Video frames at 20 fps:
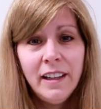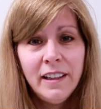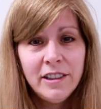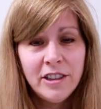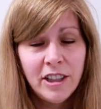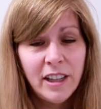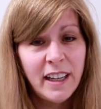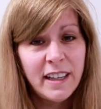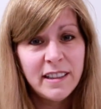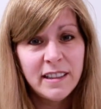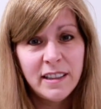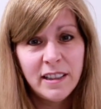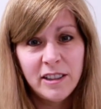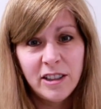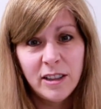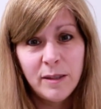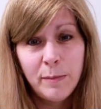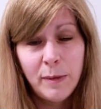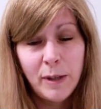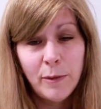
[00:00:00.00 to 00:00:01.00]
She likes to
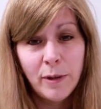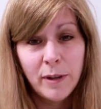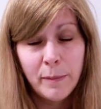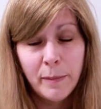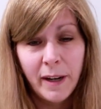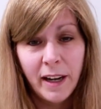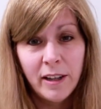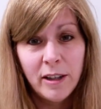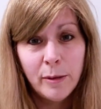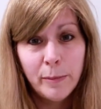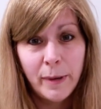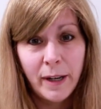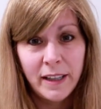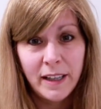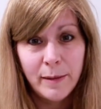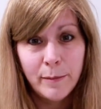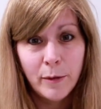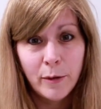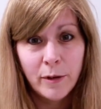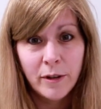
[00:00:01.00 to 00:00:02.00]
just be with my other
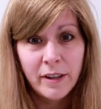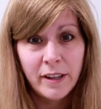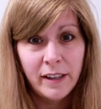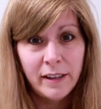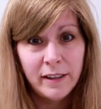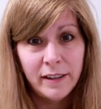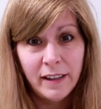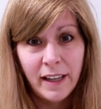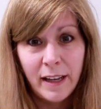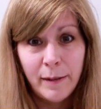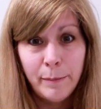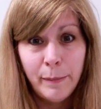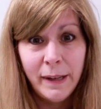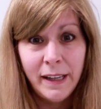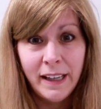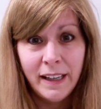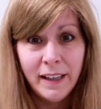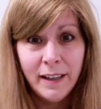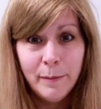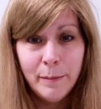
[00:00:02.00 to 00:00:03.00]
bunny more than
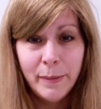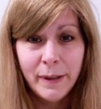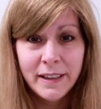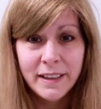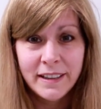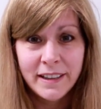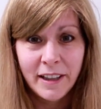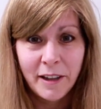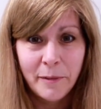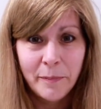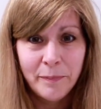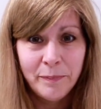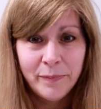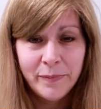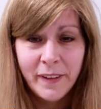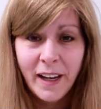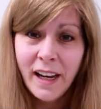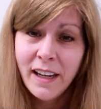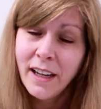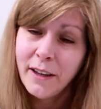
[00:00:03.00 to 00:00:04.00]
me, but
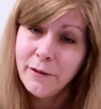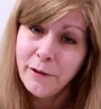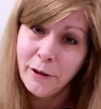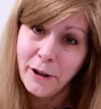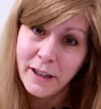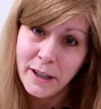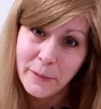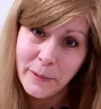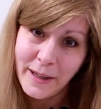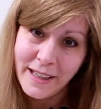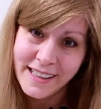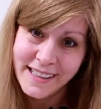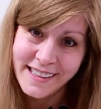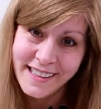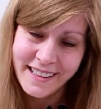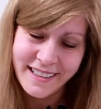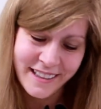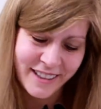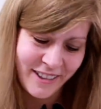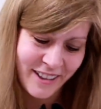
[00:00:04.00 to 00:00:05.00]
I love her
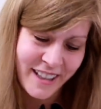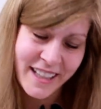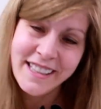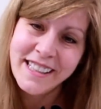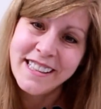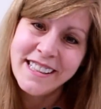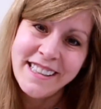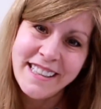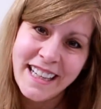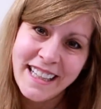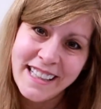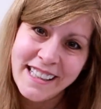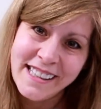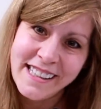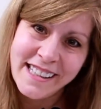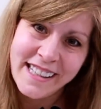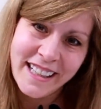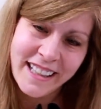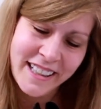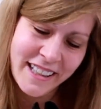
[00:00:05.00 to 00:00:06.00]
anyways. So this is
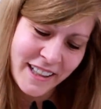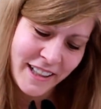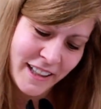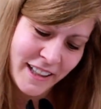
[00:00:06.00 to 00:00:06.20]
Daisy.